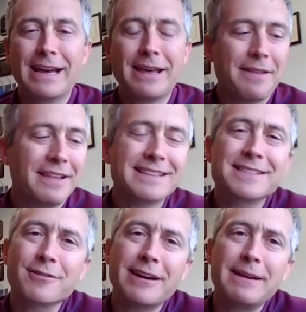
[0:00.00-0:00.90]
I think that's
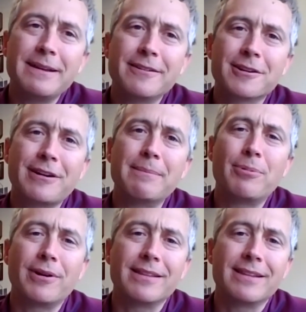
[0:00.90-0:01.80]
a great
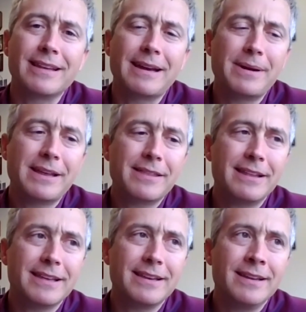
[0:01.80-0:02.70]
point, Lily. I mean, I
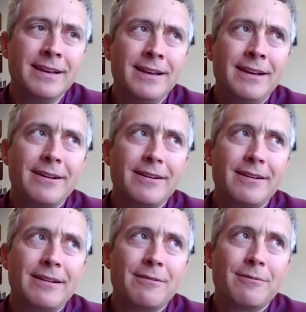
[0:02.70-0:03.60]
think that,
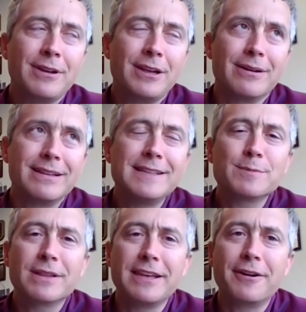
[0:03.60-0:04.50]
you know, at
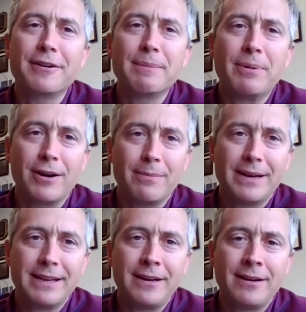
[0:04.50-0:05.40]
least within our
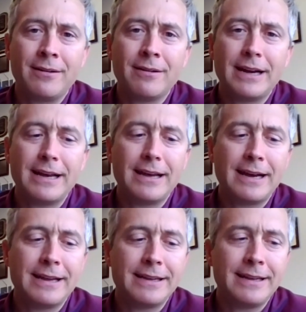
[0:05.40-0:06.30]
department here,
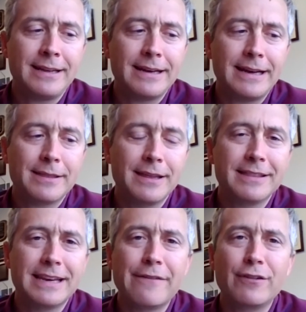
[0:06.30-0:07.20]
I
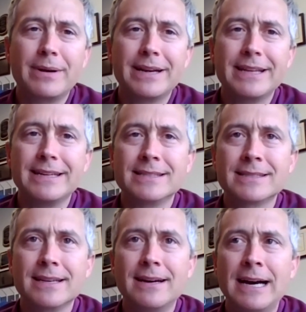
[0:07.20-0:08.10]
think that everybody
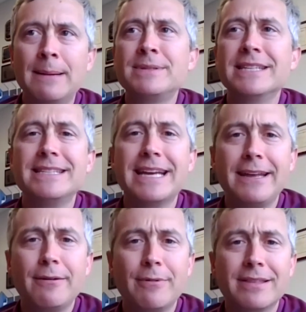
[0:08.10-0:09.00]
is up to
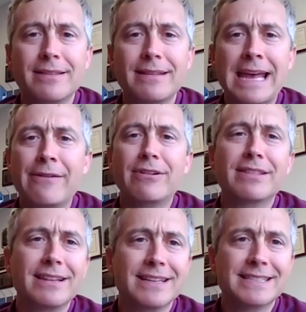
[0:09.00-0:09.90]
date with
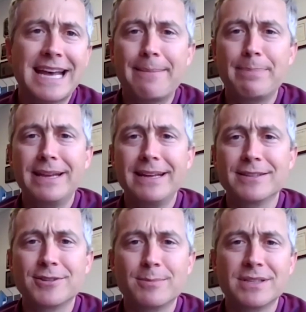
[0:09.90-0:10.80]
everything that's happening
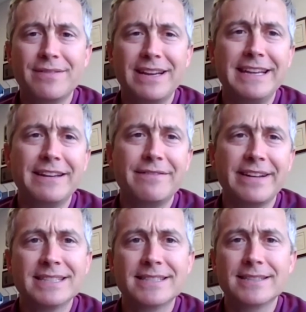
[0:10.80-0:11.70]
in terms of any
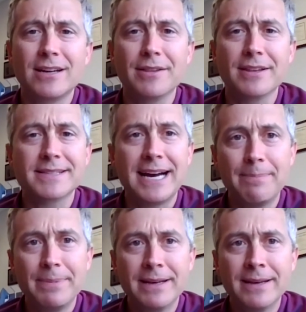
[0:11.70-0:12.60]
advances on the
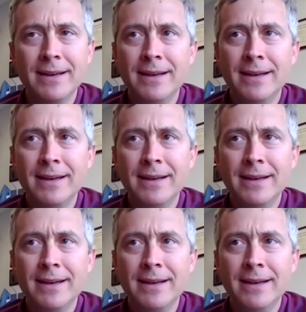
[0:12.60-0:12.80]
topic.